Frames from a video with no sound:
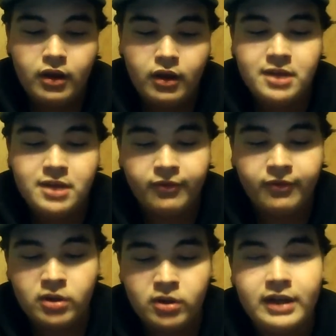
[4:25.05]
Number
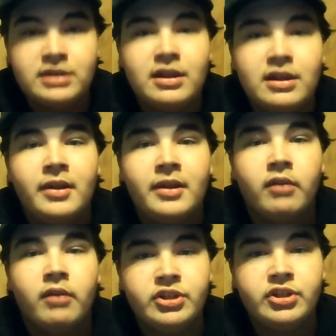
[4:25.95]
14 is done by the
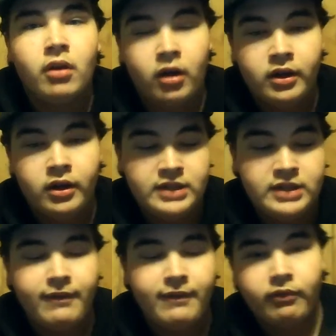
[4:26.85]
original artist,
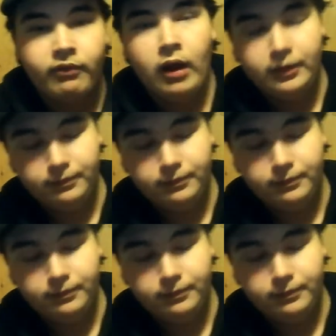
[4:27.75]
Dave Van Ronk.